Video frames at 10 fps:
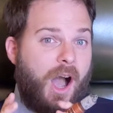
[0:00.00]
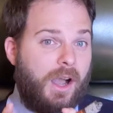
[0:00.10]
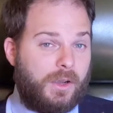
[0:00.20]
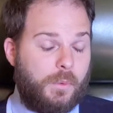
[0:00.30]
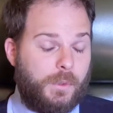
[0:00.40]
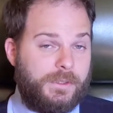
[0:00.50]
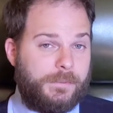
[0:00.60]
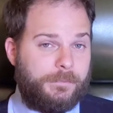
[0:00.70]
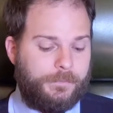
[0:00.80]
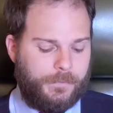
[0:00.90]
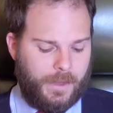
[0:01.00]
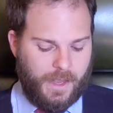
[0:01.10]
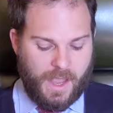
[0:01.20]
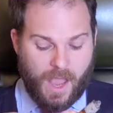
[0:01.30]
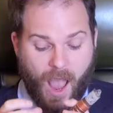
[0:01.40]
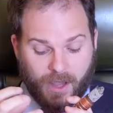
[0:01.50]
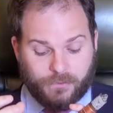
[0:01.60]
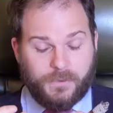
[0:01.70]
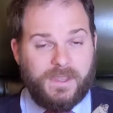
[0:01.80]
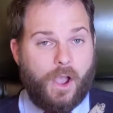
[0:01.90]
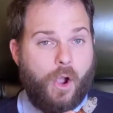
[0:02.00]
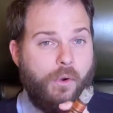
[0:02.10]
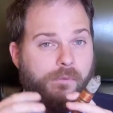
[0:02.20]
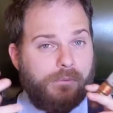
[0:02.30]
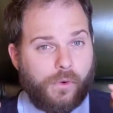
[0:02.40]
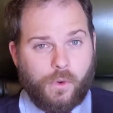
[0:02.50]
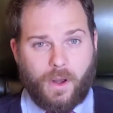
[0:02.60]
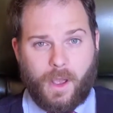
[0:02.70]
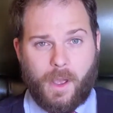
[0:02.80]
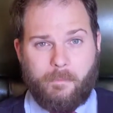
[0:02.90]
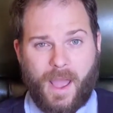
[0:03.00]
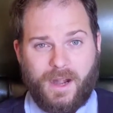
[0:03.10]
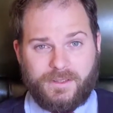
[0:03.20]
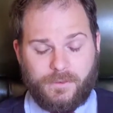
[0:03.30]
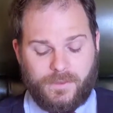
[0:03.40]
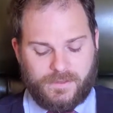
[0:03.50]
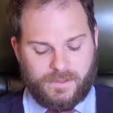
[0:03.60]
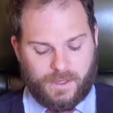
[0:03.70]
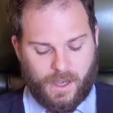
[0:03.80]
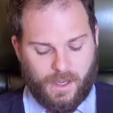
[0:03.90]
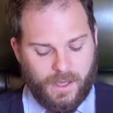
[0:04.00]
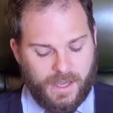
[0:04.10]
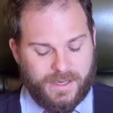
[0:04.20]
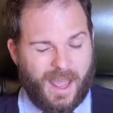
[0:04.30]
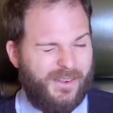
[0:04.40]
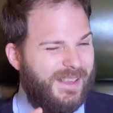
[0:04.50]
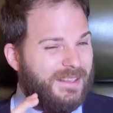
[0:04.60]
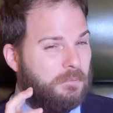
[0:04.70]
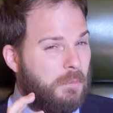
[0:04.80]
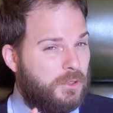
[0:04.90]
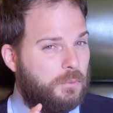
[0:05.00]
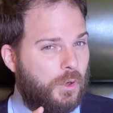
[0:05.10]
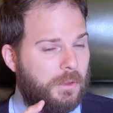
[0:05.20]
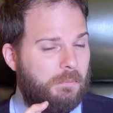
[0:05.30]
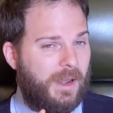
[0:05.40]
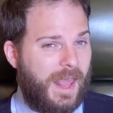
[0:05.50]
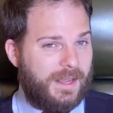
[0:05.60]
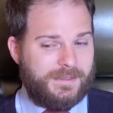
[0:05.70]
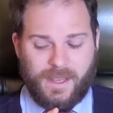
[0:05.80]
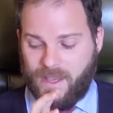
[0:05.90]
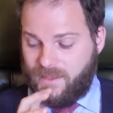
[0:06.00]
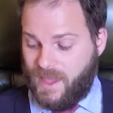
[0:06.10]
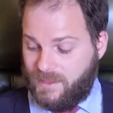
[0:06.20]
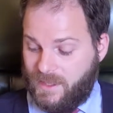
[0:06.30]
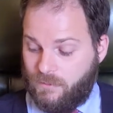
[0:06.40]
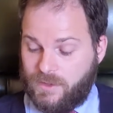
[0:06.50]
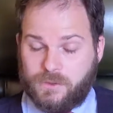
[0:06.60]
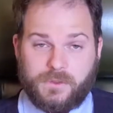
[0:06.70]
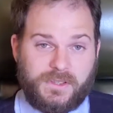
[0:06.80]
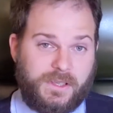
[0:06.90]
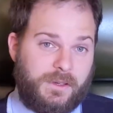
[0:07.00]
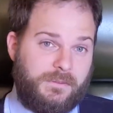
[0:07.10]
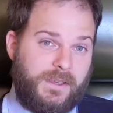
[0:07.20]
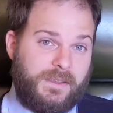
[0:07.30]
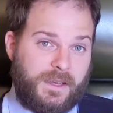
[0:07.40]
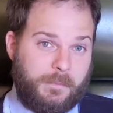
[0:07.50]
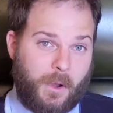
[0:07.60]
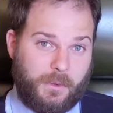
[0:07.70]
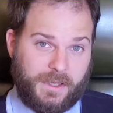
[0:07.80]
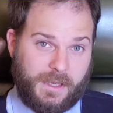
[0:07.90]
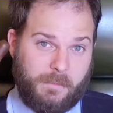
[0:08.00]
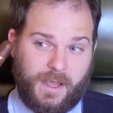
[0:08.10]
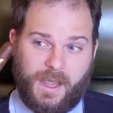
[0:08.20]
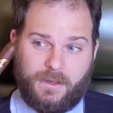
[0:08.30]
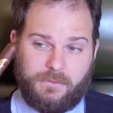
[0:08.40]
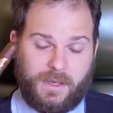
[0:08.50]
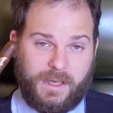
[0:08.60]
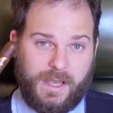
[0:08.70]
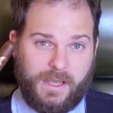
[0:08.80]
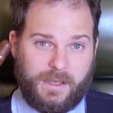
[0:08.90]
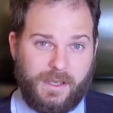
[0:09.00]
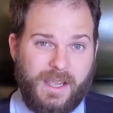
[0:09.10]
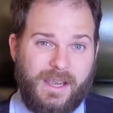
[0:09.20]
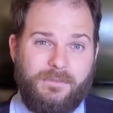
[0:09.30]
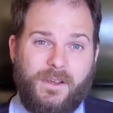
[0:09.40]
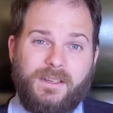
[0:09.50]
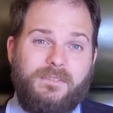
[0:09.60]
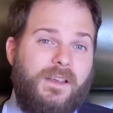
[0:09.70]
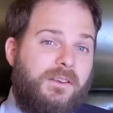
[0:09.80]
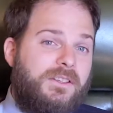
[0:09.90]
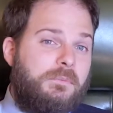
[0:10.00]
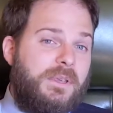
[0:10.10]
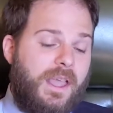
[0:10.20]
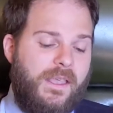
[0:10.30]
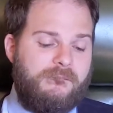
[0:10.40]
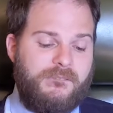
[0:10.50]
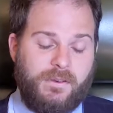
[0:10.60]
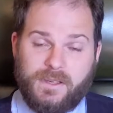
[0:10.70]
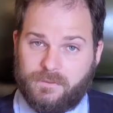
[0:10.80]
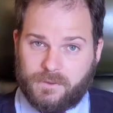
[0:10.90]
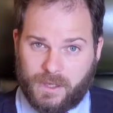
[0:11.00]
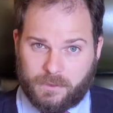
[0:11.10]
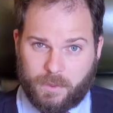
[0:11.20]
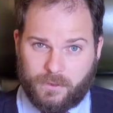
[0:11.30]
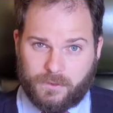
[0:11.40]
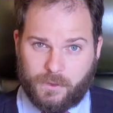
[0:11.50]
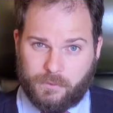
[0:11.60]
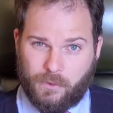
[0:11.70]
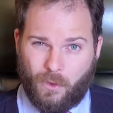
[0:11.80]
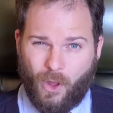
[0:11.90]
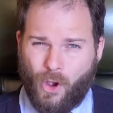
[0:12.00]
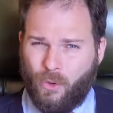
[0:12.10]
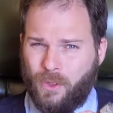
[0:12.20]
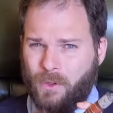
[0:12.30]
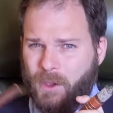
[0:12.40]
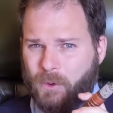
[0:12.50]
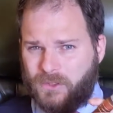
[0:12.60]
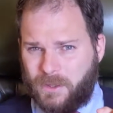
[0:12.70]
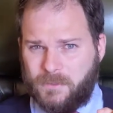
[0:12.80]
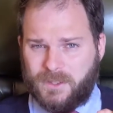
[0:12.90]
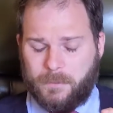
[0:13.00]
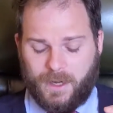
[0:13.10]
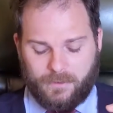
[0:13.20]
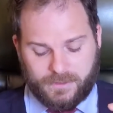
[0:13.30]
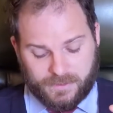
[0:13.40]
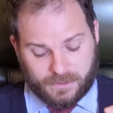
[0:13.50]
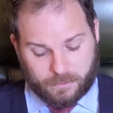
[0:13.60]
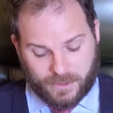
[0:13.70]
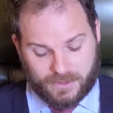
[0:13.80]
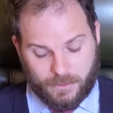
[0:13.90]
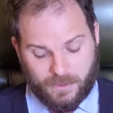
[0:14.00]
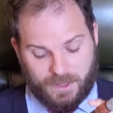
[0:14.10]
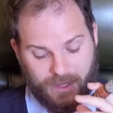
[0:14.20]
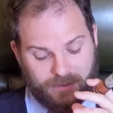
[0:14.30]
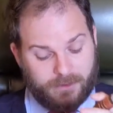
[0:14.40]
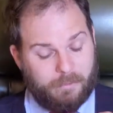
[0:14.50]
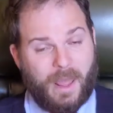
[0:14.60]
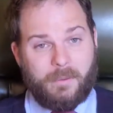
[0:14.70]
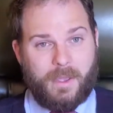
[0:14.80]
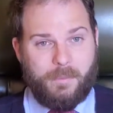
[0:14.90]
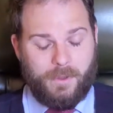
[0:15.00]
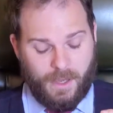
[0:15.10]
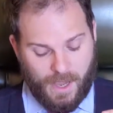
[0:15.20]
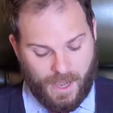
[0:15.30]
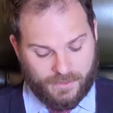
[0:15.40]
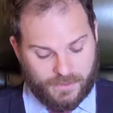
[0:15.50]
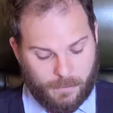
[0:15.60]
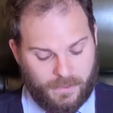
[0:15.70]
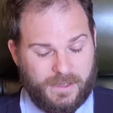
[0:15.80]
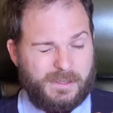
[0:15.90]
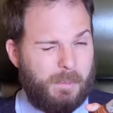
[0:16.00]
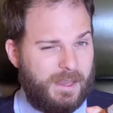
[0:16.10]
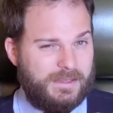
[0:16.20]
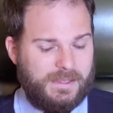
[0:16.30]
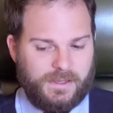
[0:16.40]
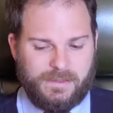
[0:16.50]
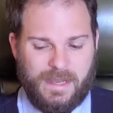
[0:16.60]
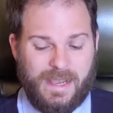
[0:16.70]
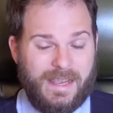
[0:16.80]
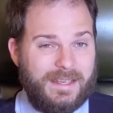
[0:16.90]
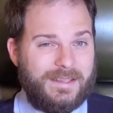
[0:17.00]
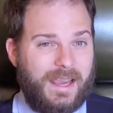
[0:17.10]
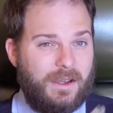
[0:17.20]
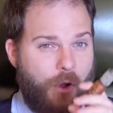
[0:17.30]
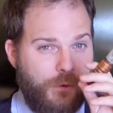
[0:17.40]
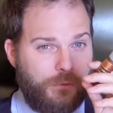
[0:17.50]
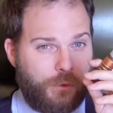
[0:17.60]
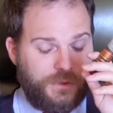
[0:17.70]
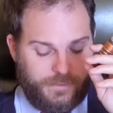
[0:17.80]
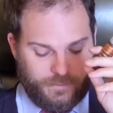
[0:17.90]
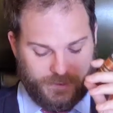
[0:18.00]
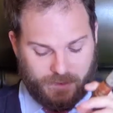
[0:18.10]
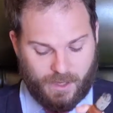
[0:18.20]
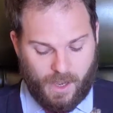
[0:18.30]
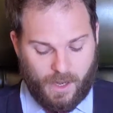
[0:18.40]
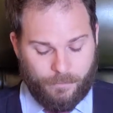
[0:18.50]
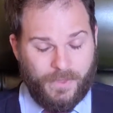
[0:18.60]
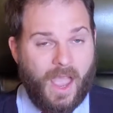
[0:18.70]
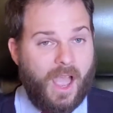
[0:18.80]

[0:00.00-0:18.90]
agarwood. As for the overall palate of the cigar, now it is much more complex than the original Serie V that I'm holding in my hand right here. In fact, I found it to be a very different experience overall. Although there were some similarities, especially with the hints of black pepper and some of the spiciness, it is an overall different cigar.